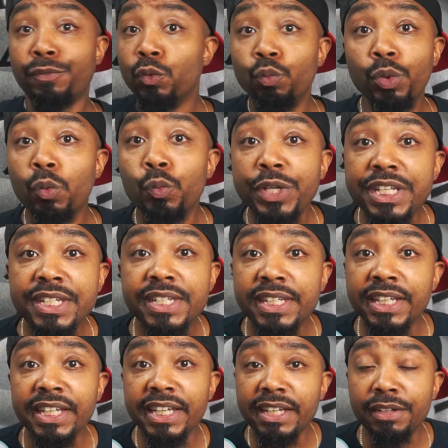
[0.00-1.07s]
when we
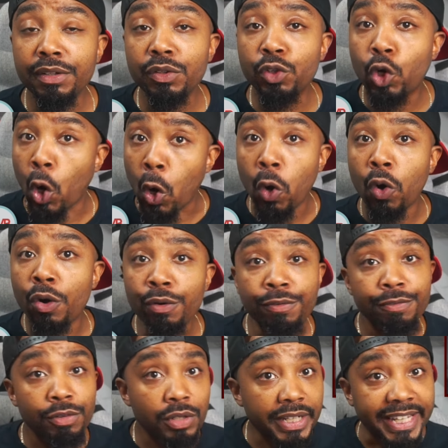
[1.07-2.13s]
see Cole
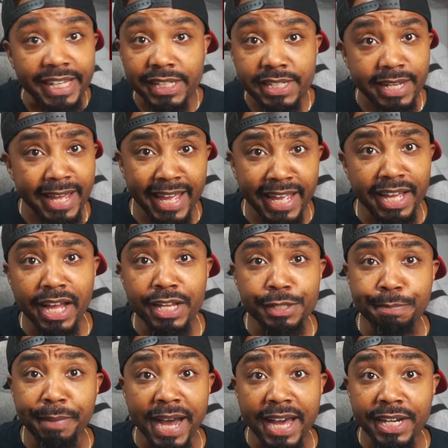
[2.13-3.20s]
get to Aegon's
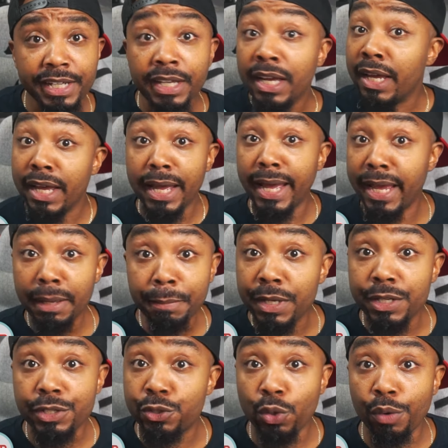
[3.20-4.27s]
body,
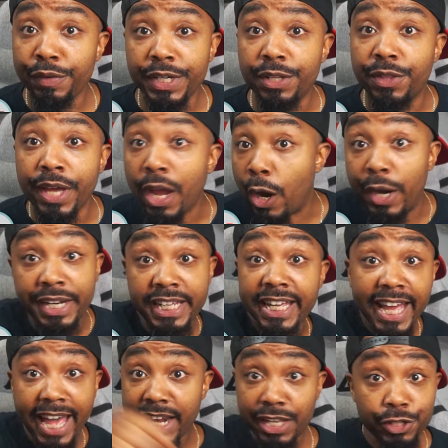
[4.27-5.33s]
Aemon is already there. He
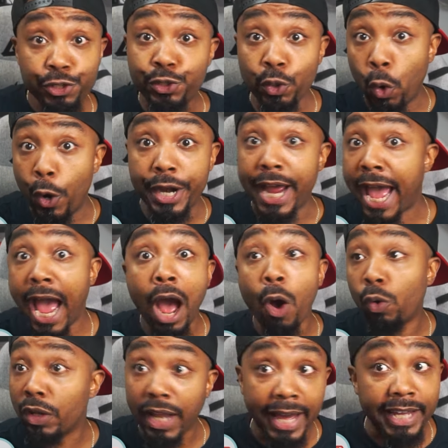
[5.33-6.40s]
had his sword
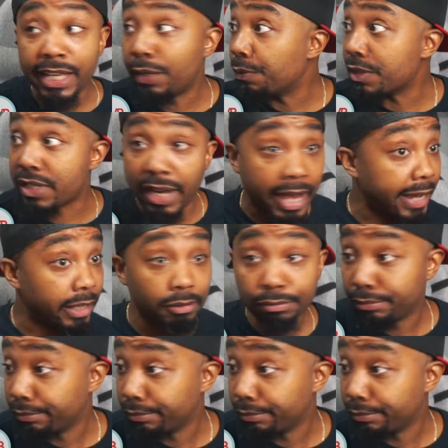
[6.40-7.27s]
out. Like, he was like,